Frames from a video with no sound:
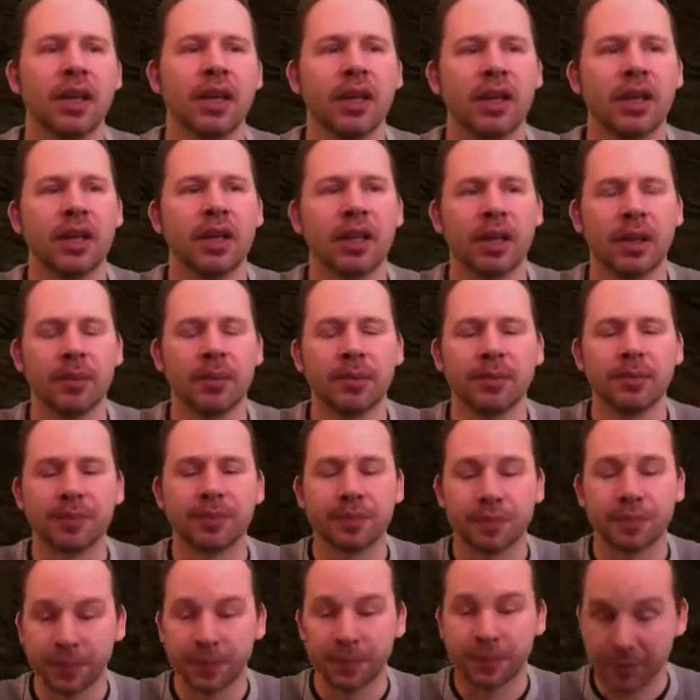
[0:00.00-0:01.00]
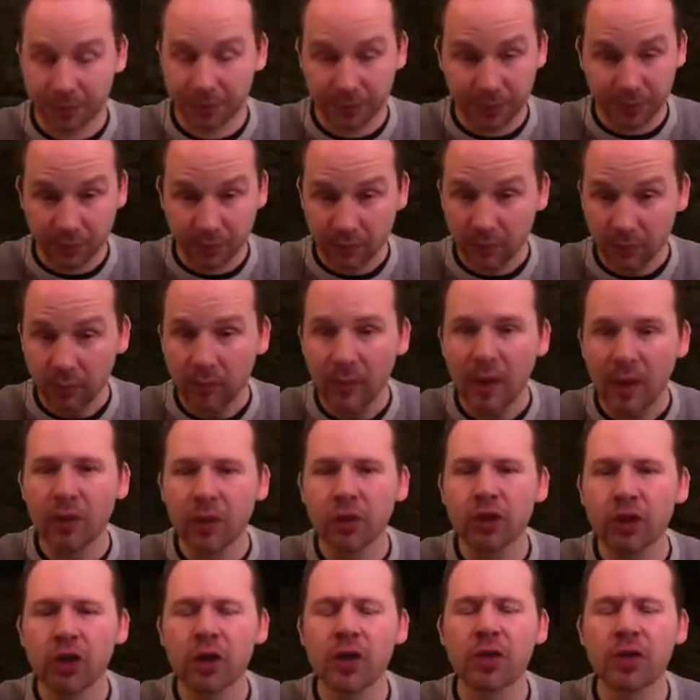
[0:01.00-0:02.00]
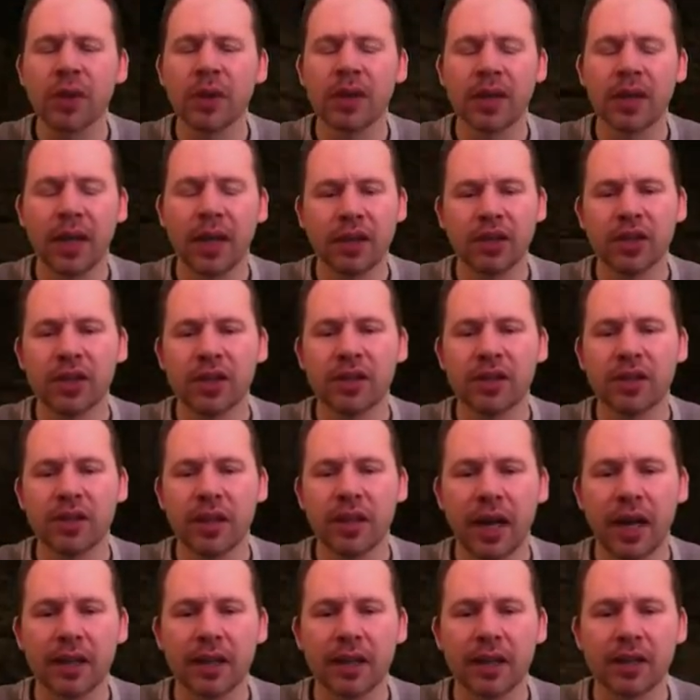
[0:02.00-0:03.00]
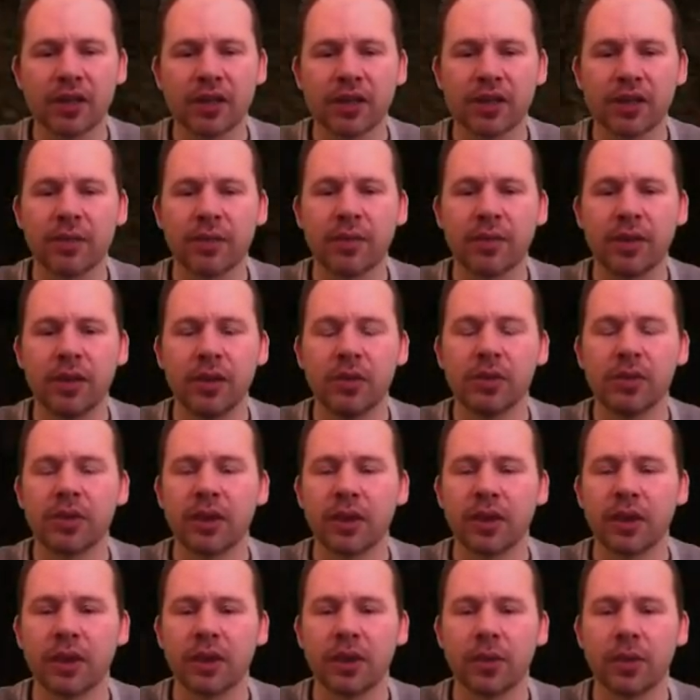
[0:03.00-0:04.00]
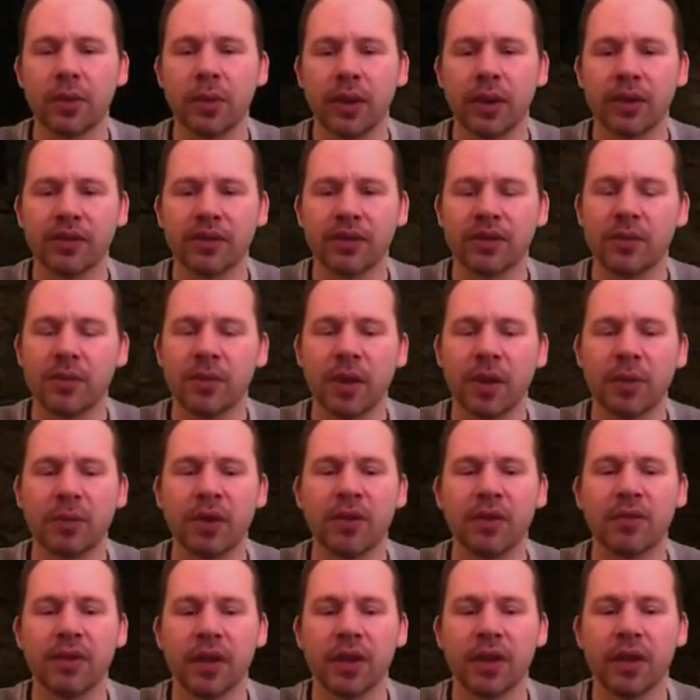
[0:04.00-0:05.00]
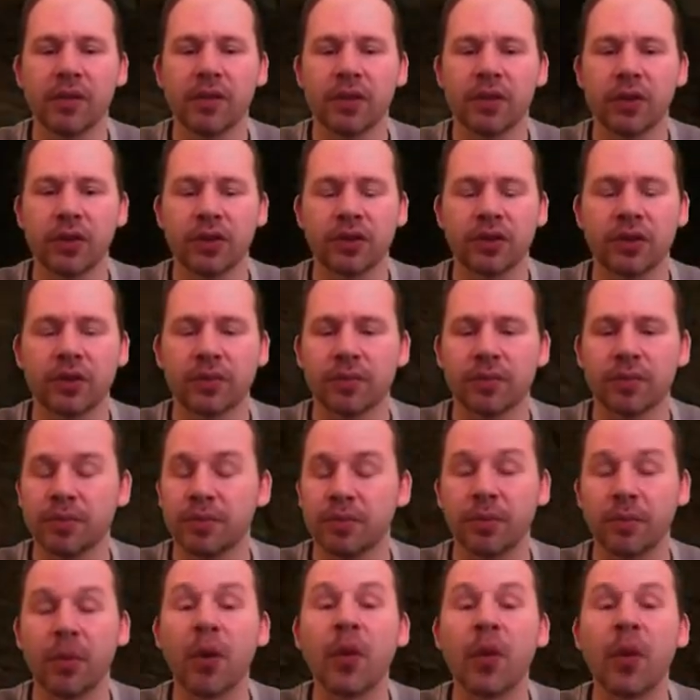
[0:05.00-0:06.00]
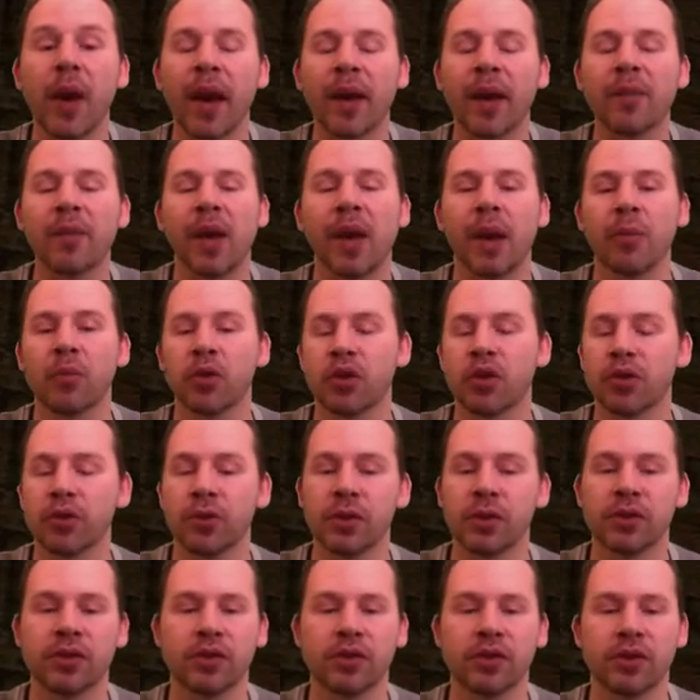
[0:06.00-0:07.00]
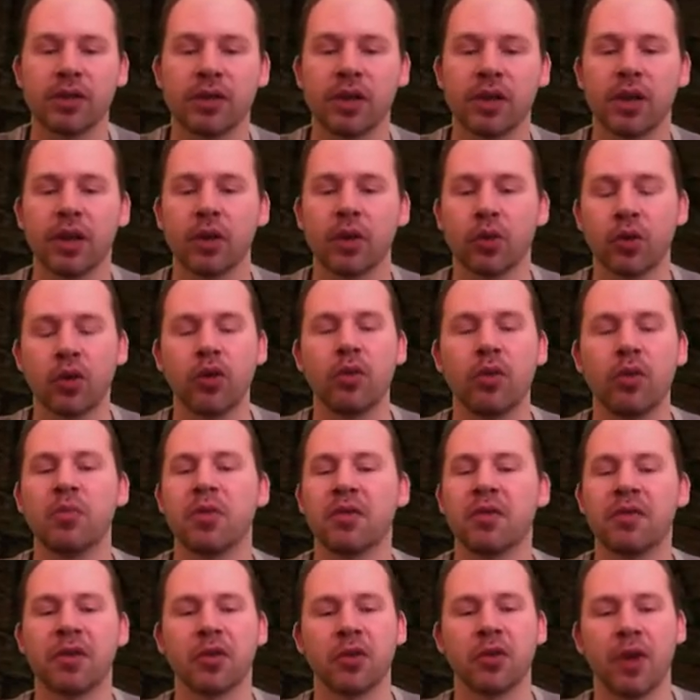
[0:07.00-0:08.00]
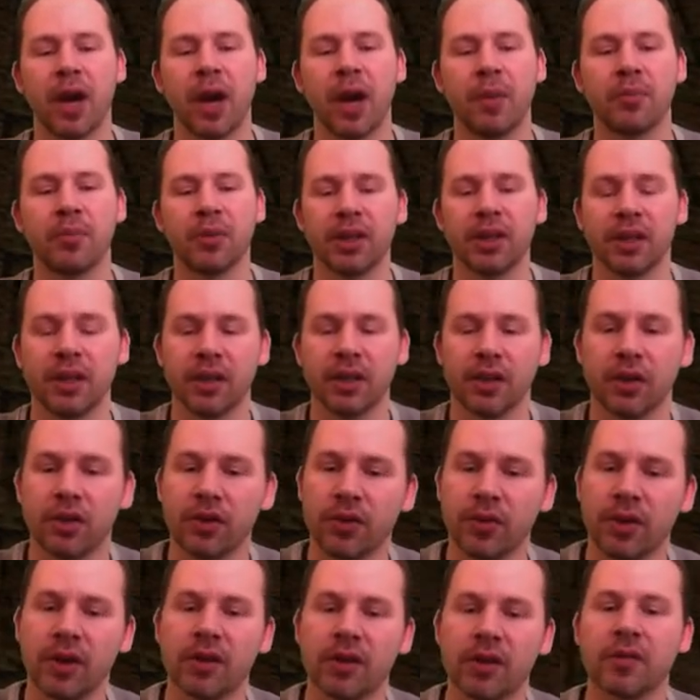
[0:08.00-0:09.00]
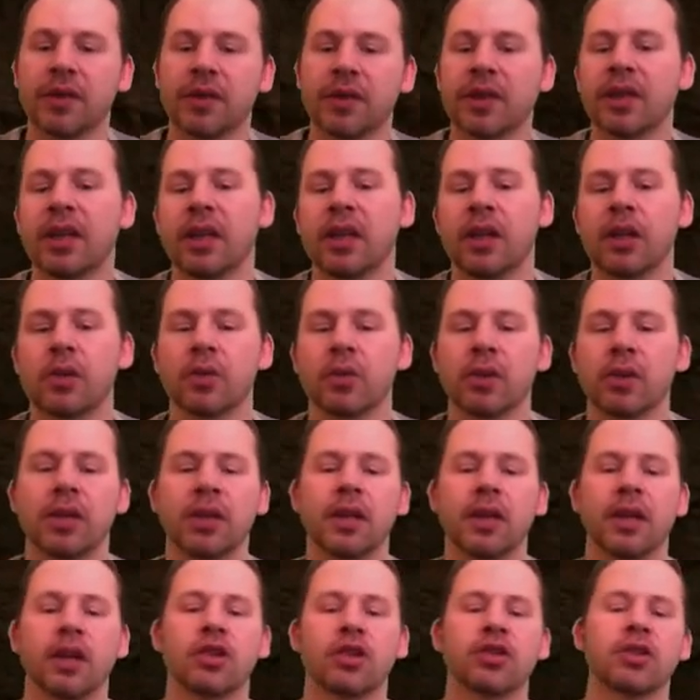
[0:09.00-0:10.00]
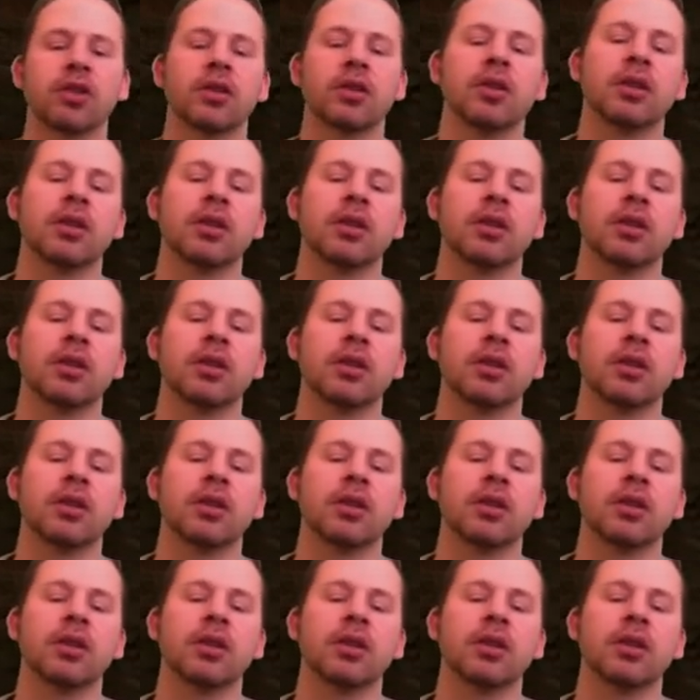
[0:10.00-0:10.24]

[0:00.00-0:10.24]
In Church 1 I actually started just using Quest to make my very first Quake map, which was just a room with a ramp in it, and trying to figure out what the actual